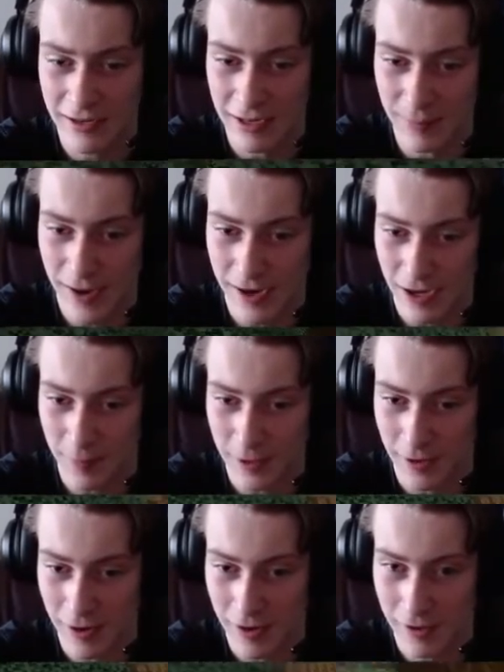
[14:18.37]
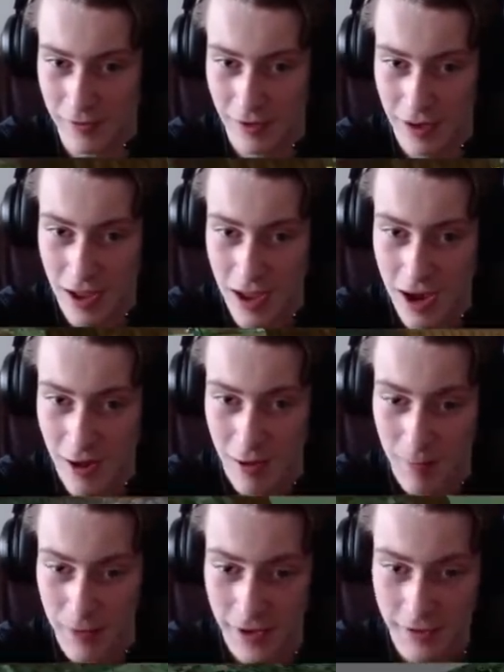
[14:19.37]
to get back up here and
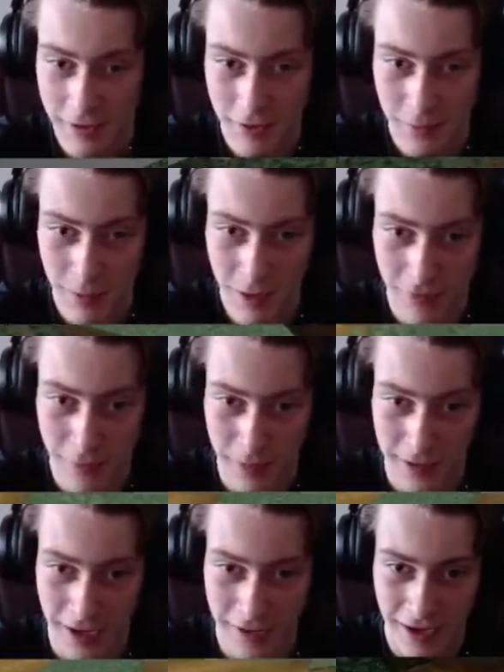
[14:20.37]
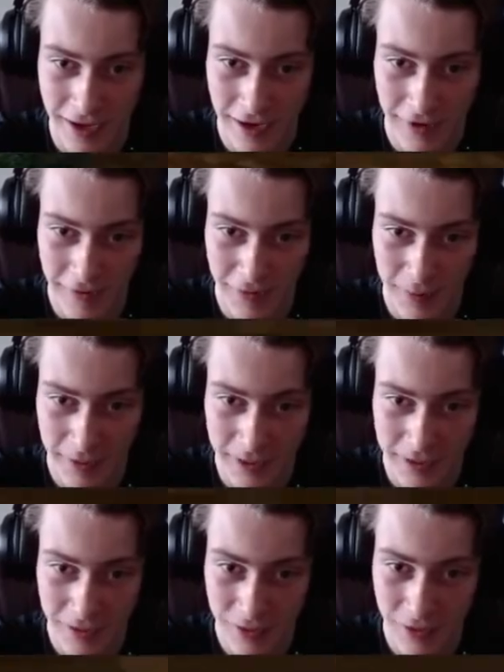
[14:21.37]
replace his roof, because I have
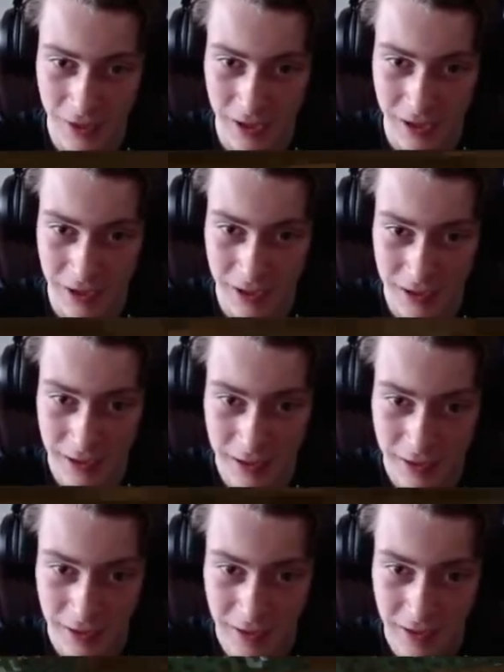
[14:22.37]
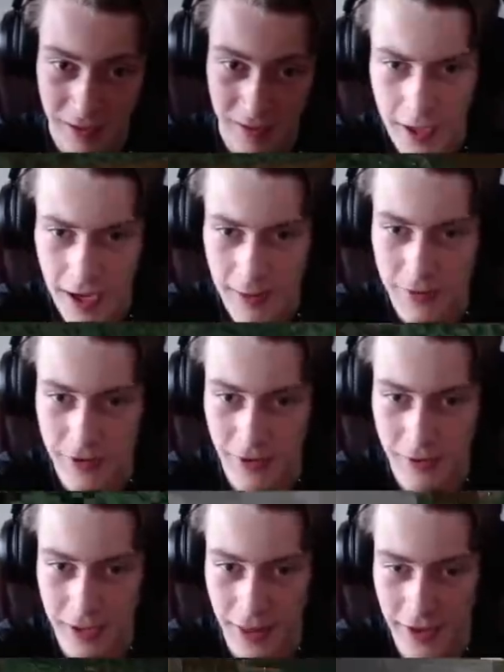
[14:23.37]
completely destroyed it. I'm
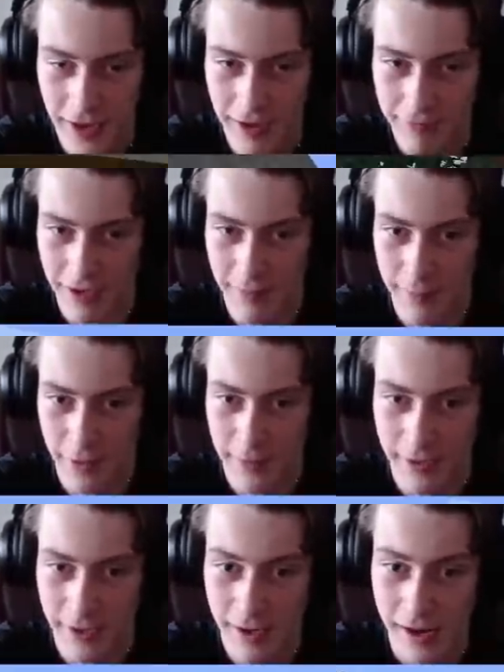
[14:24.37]
so glad they haven't implemented